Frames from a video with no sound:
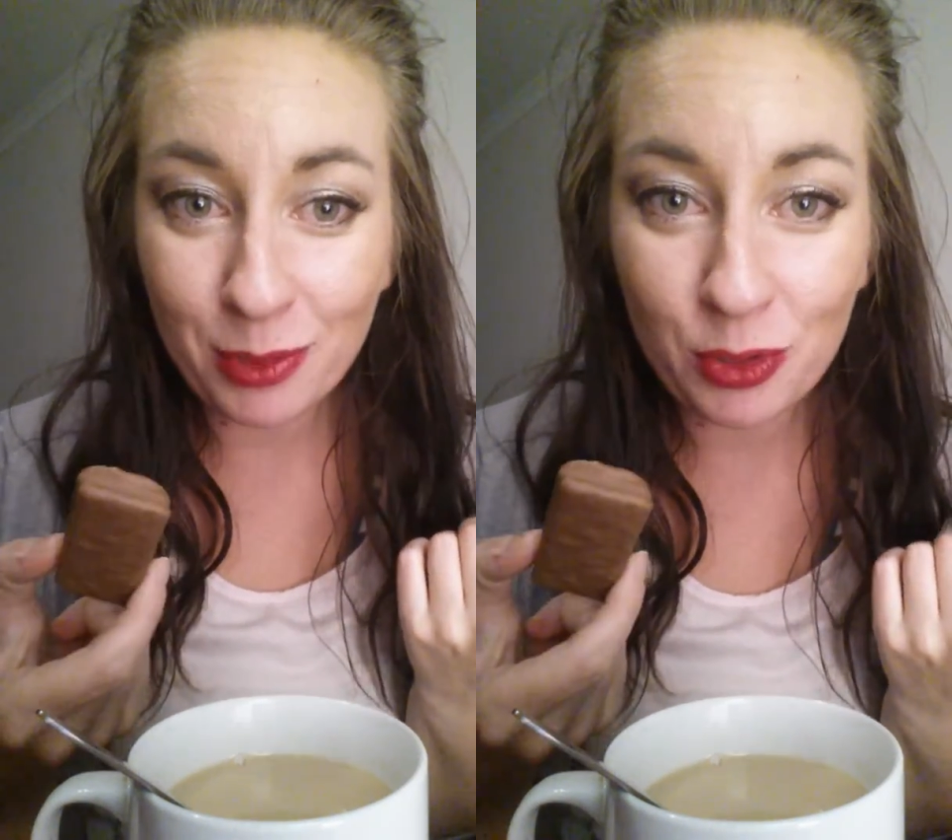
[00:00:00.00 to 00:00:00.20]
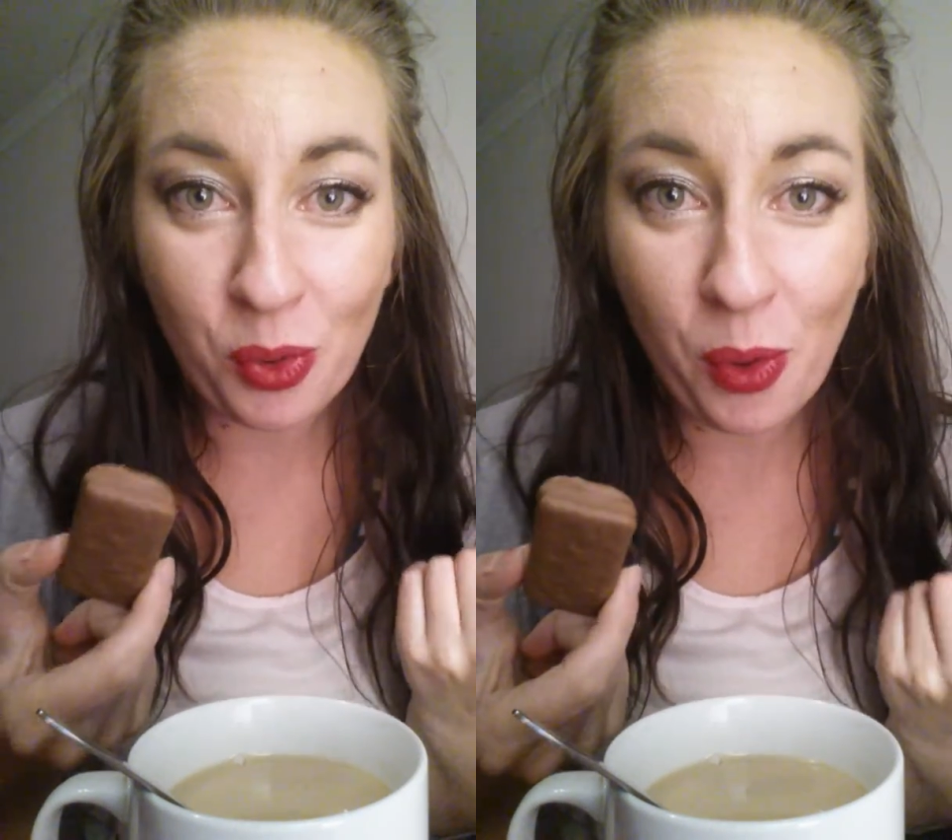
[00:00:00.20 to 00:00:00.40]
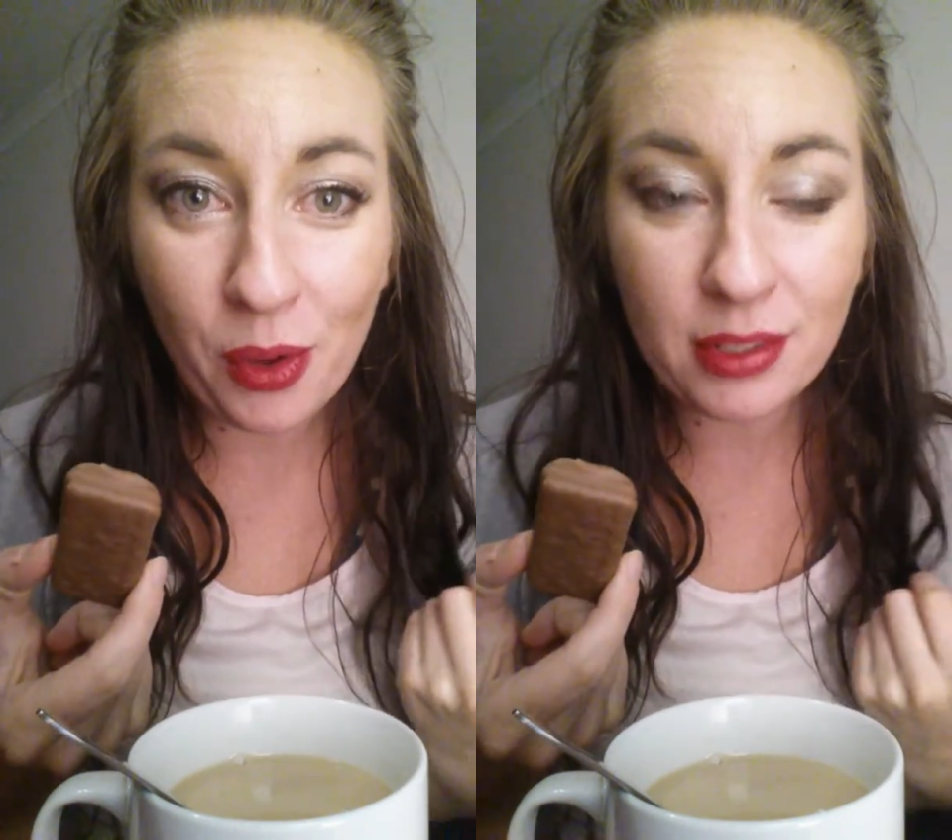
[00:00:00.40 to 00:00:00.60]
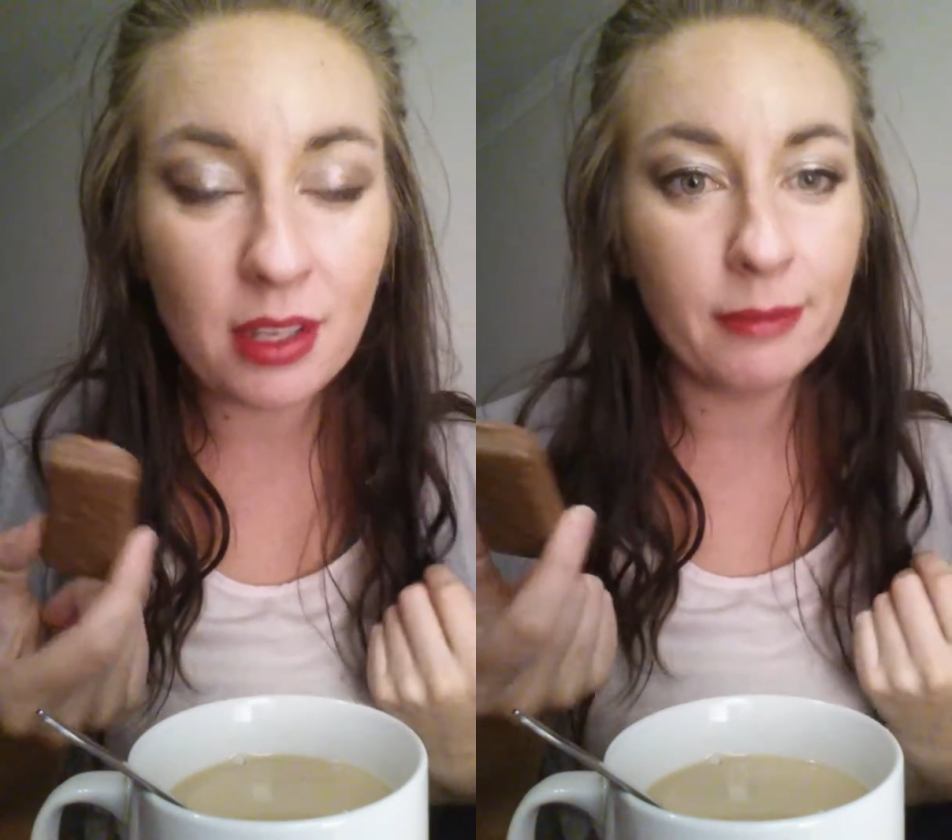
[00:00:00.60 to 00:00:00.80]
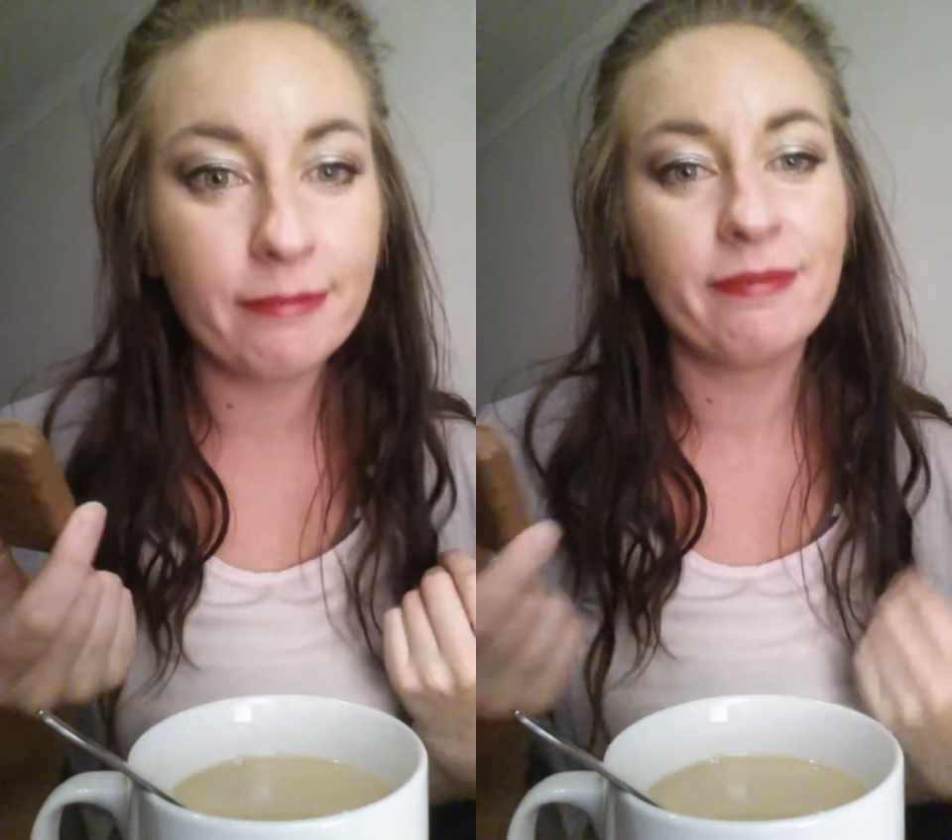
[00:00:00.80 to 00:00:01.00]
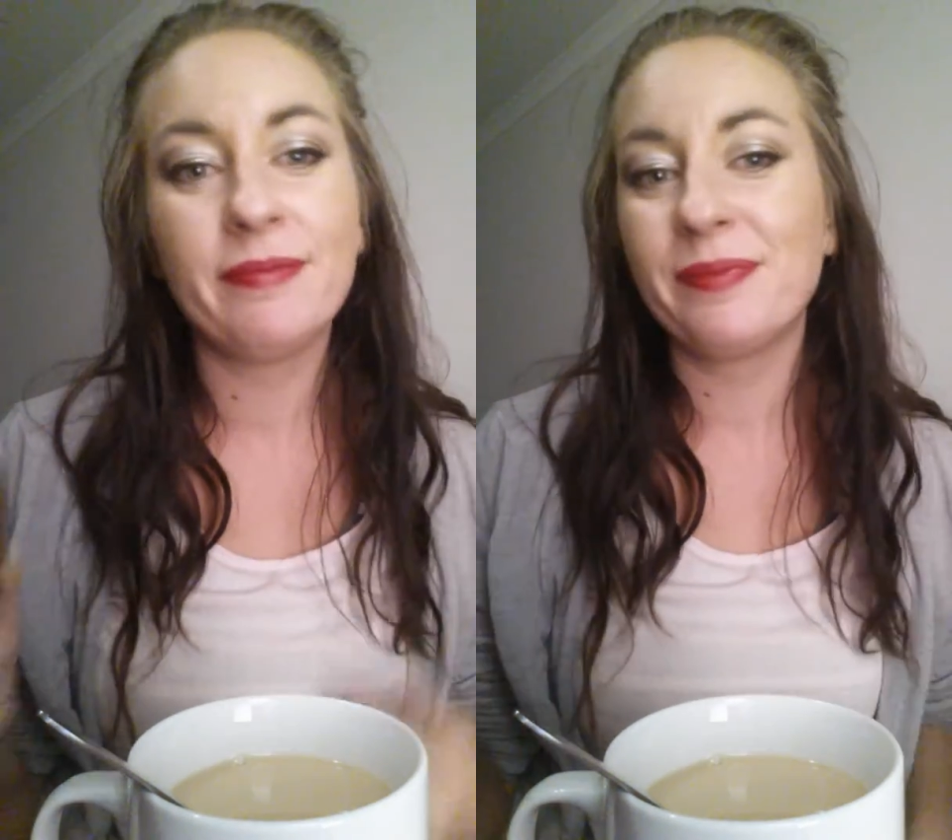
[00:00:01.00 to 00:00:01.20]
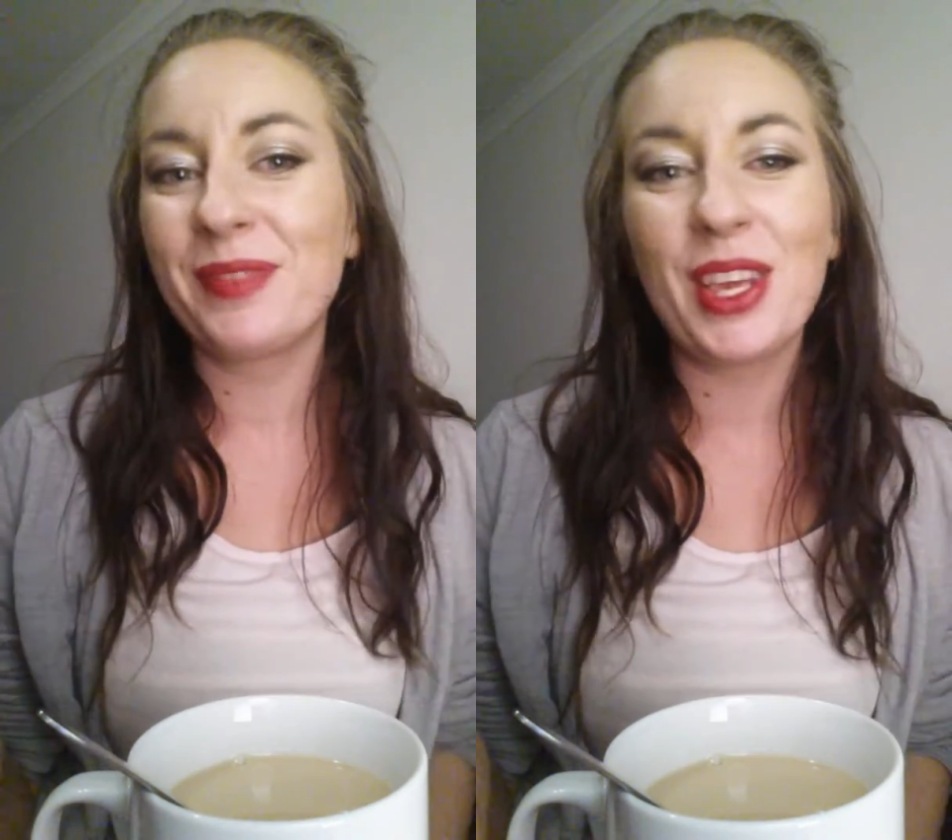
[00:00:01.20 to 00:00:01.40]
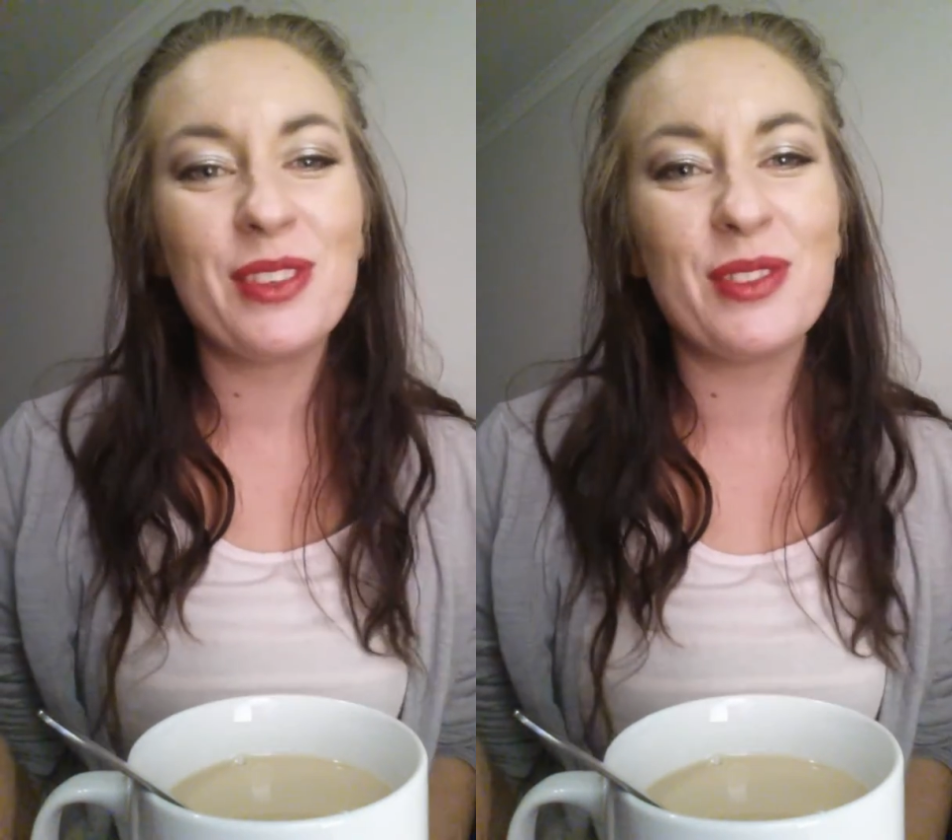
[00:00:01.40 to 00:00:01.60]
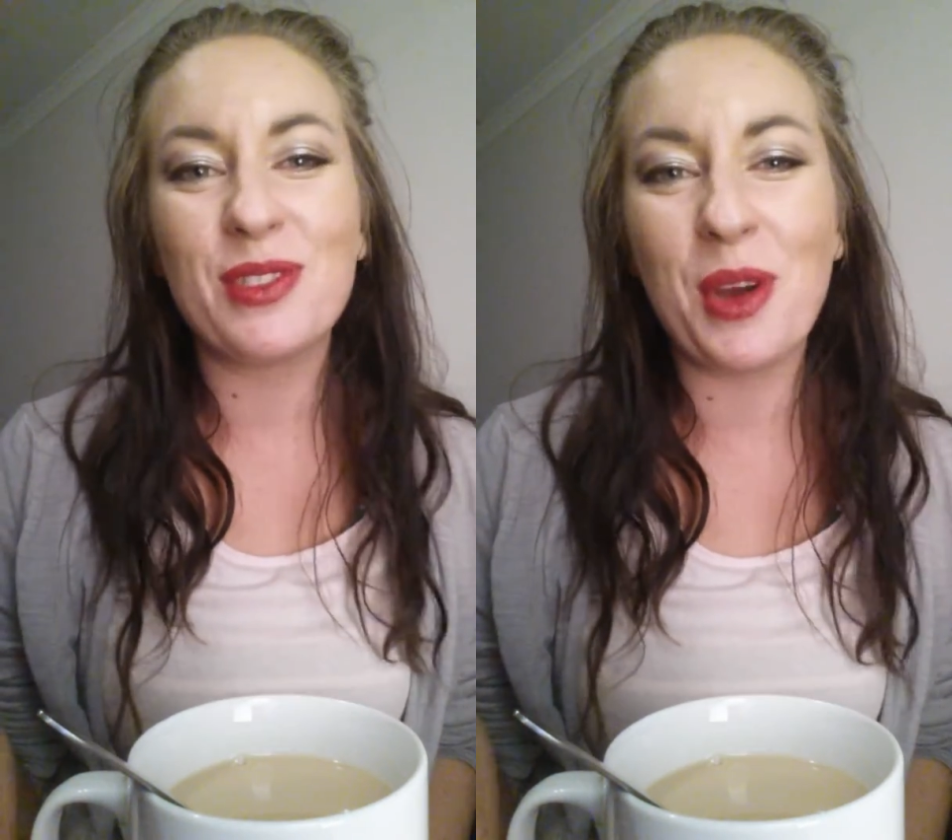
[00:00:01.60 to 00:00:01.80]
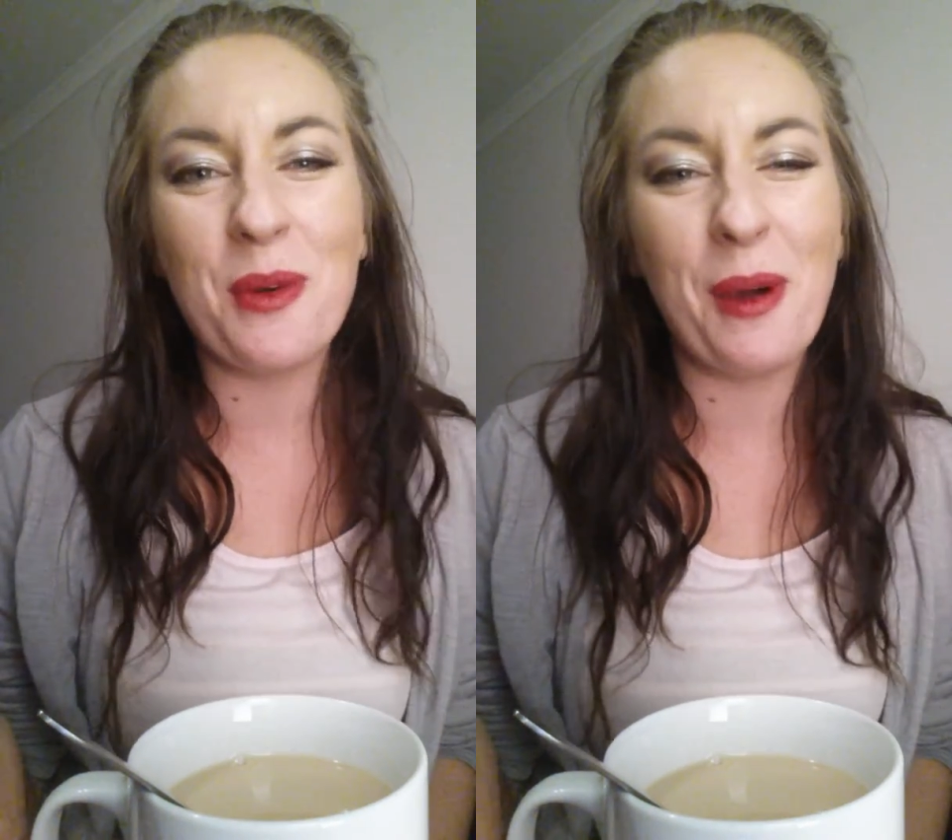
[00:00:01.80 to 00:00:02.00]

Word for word: straws. Don't